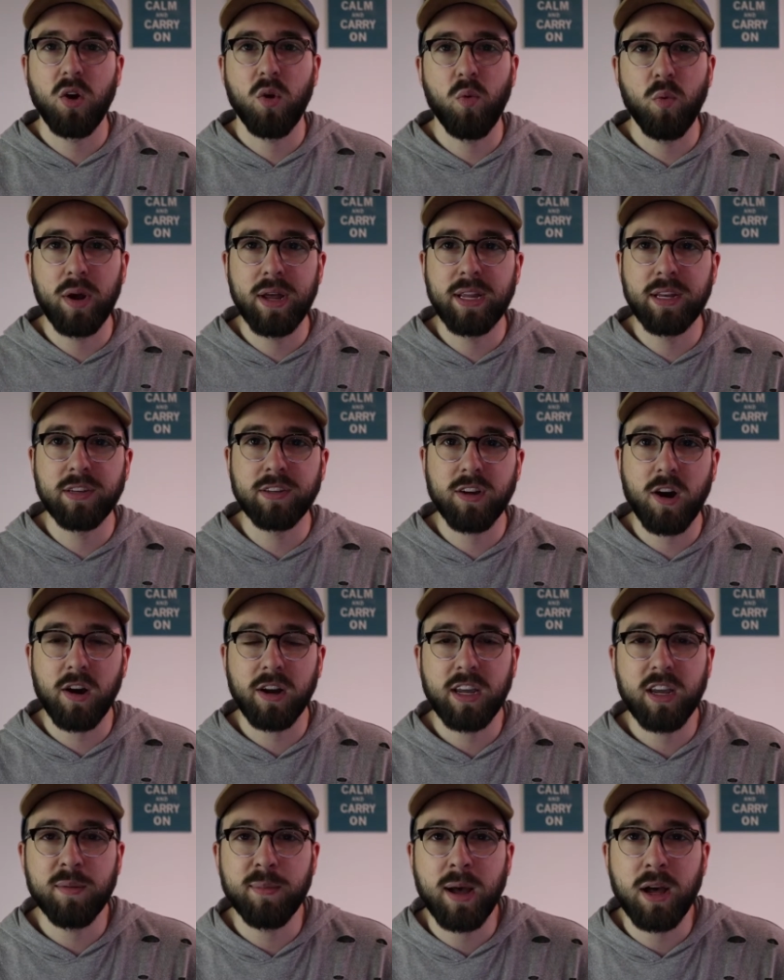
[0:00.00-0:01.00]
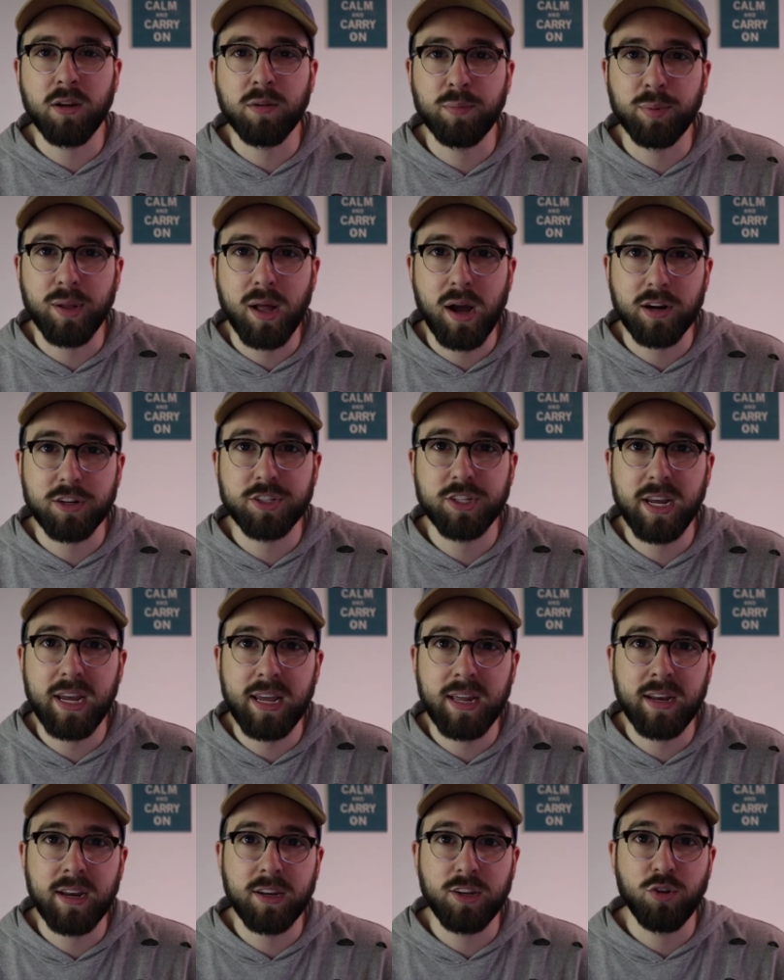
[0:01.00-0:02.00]
when talking about
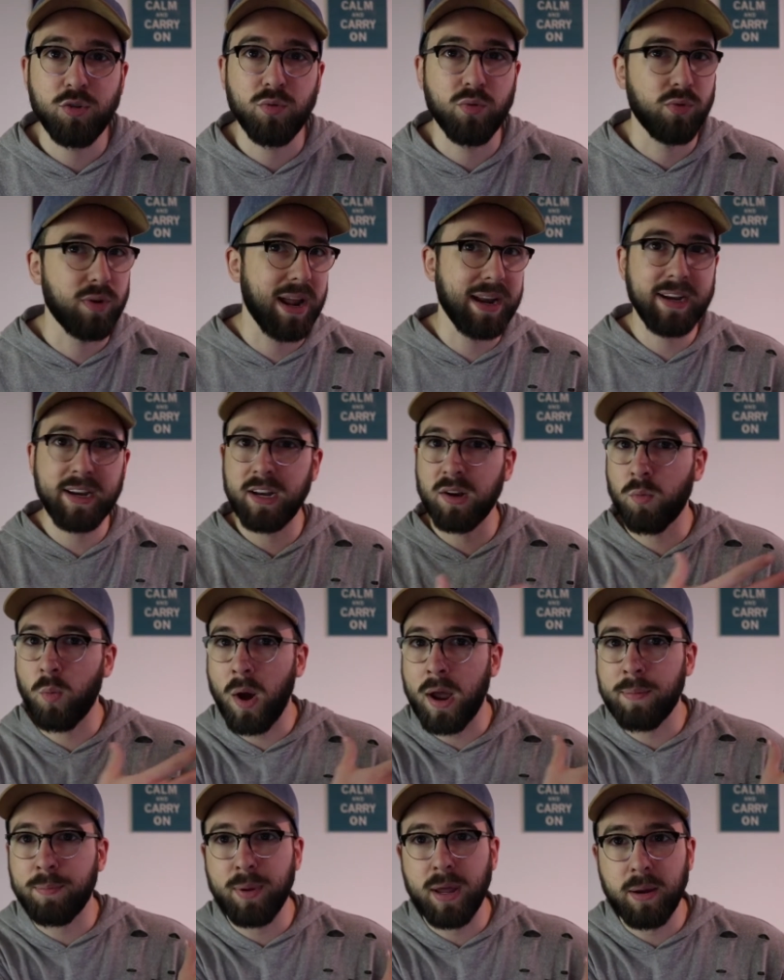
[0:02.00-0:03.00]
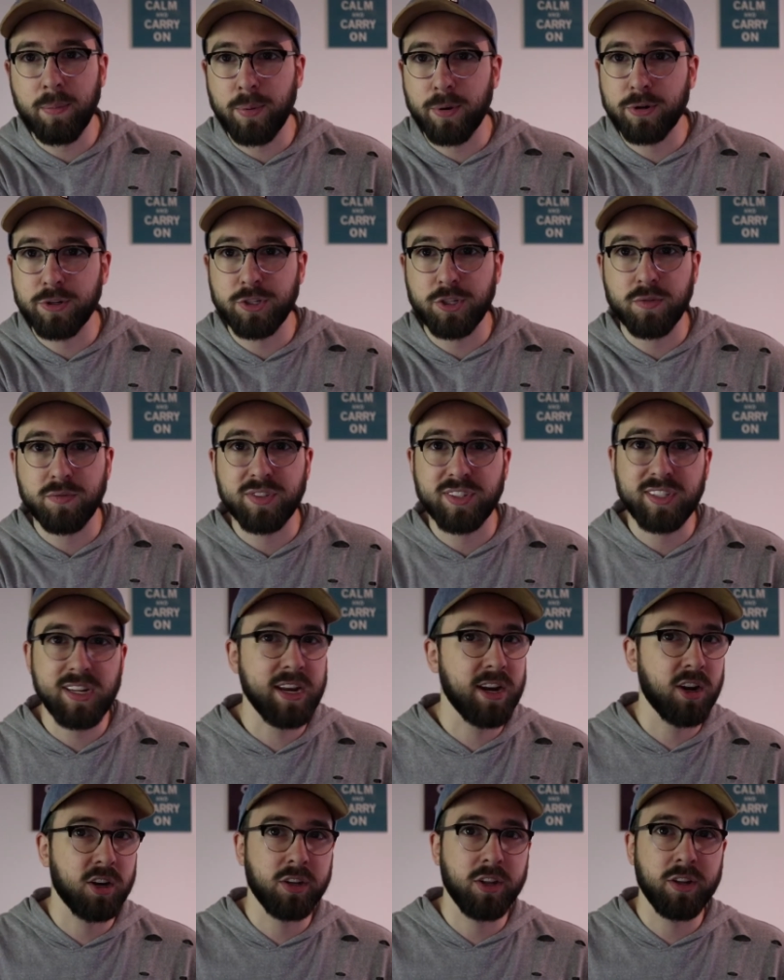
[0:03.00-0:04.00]
blockchain and you've read it in white papers, you've
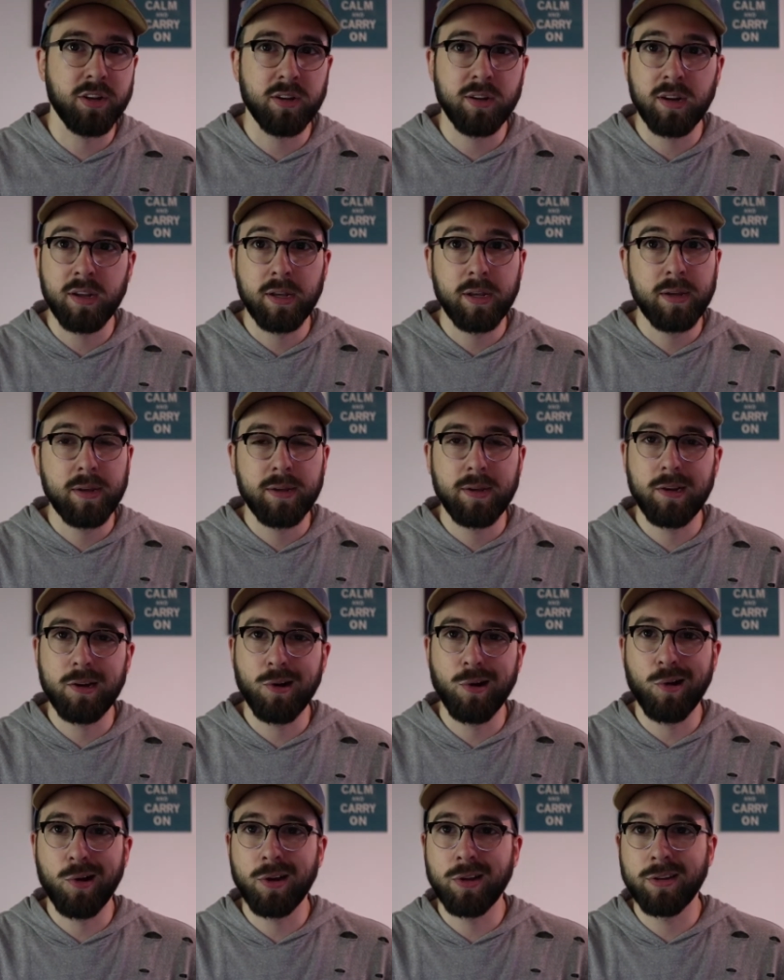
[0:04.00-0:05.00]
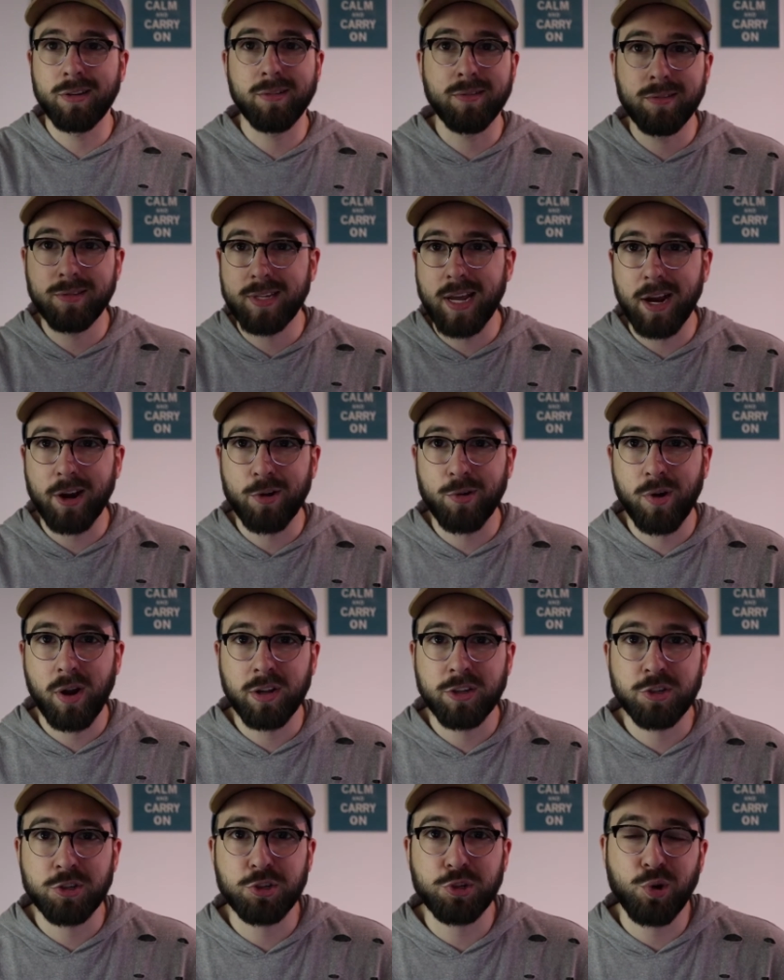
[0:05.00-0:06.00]
seen it on you know, on
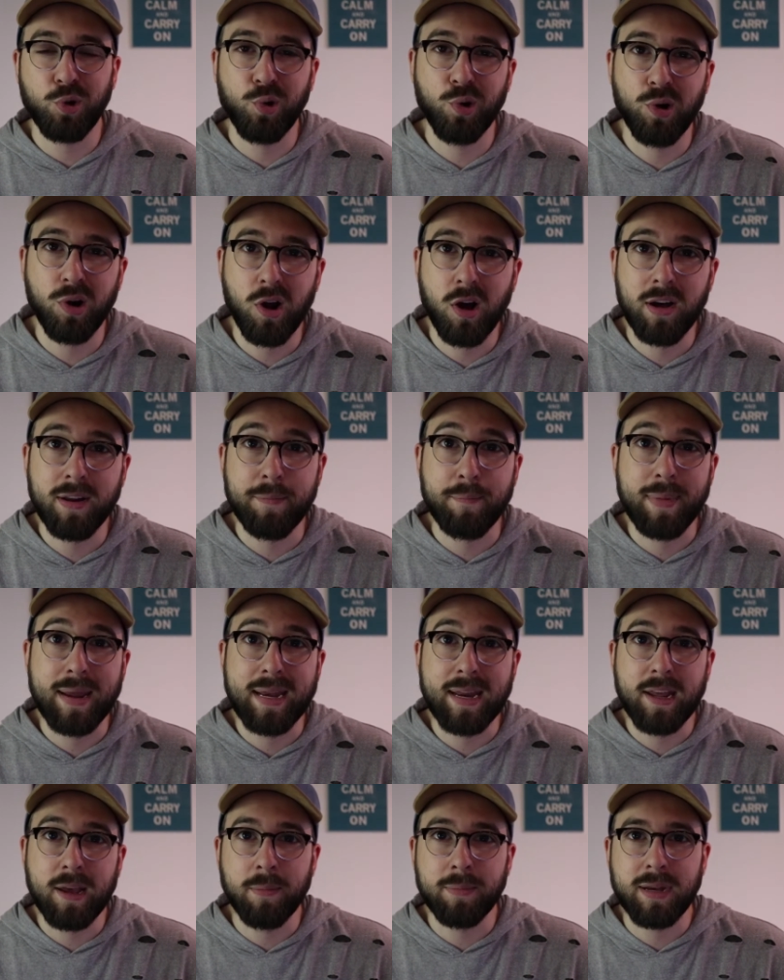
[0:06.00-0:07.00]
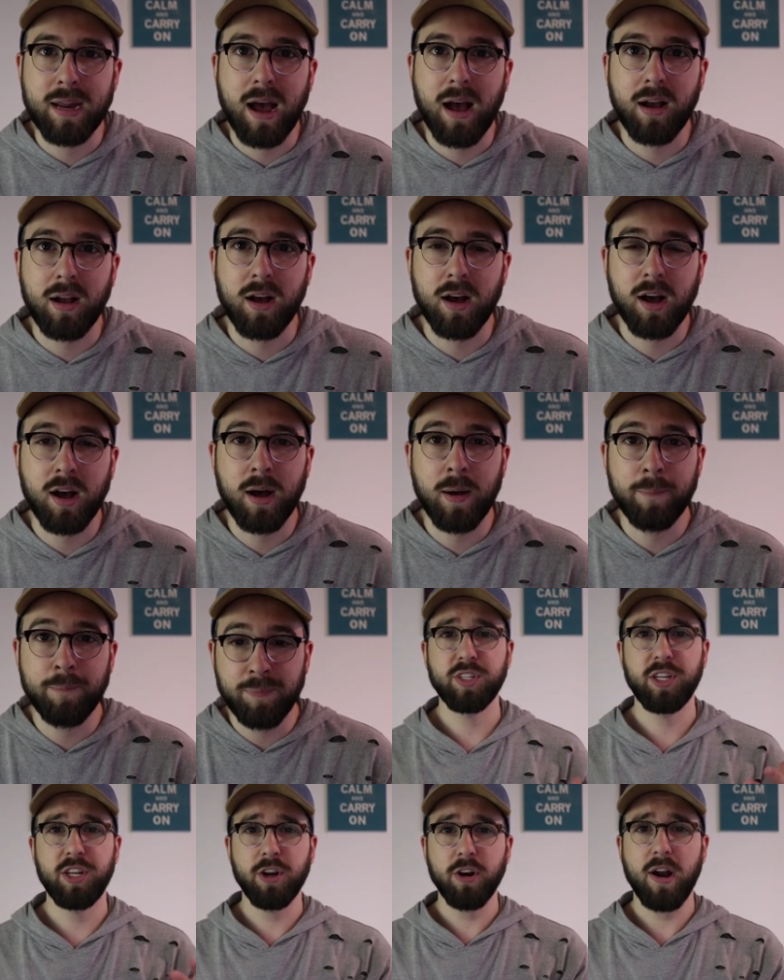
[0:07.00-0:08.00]
TechCrunch or on medium.com.
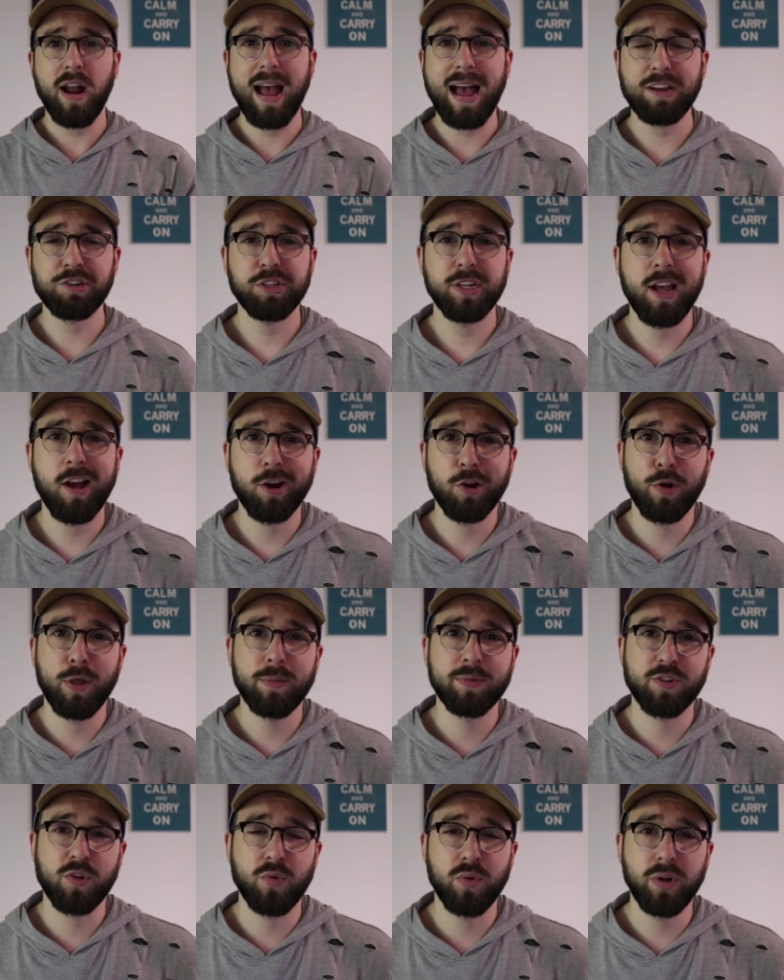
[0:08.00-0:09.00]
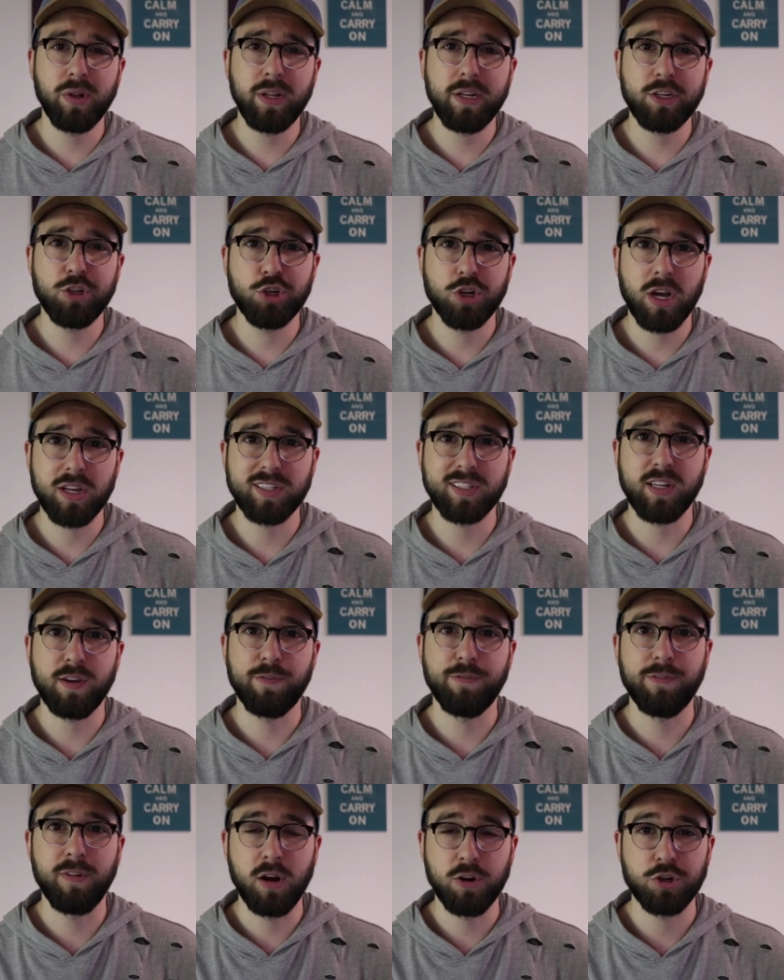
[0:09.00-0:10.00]
Secure hashing algorithms are really just a
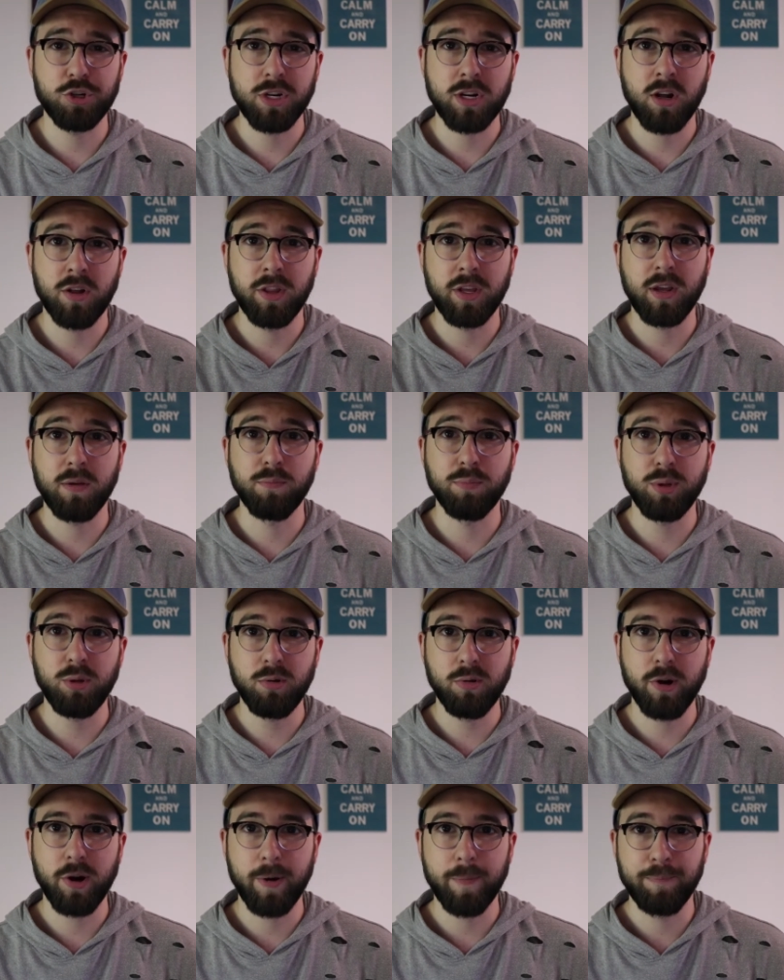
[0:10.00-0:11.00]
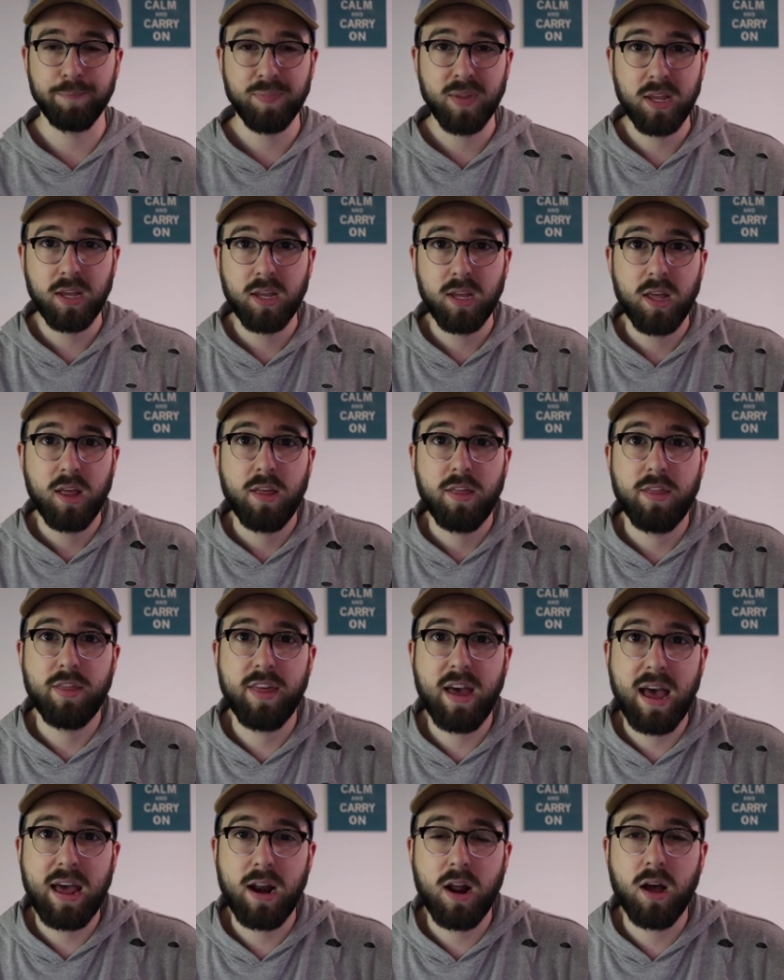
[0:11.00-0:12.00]
function on the computer
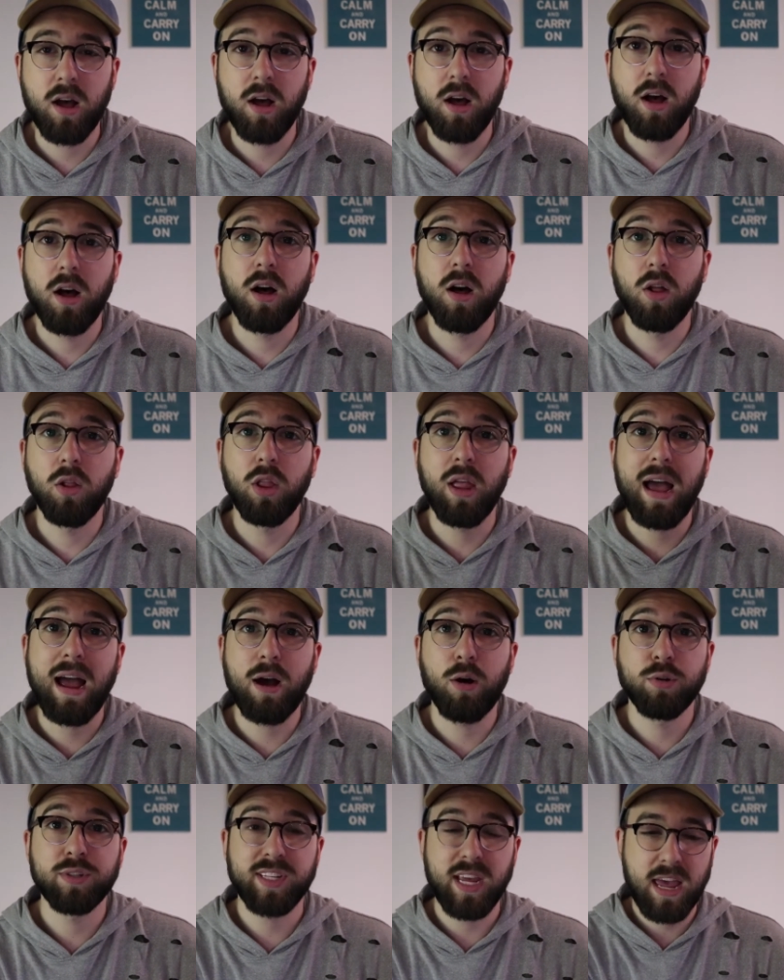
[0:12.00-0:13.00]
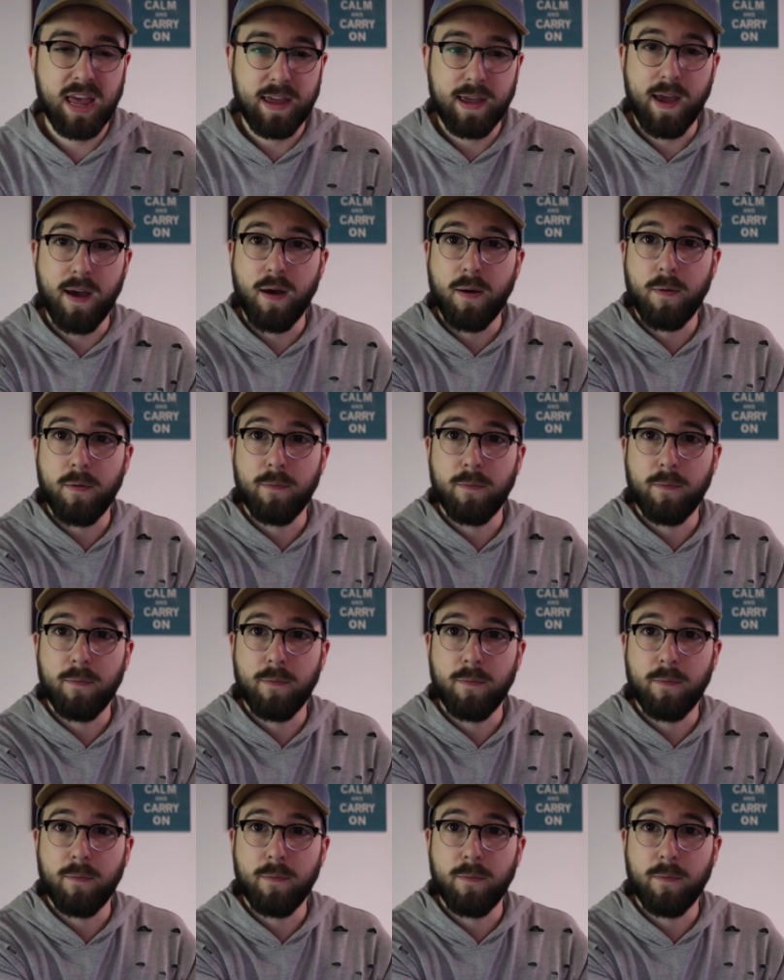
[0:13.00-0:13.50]
that allows a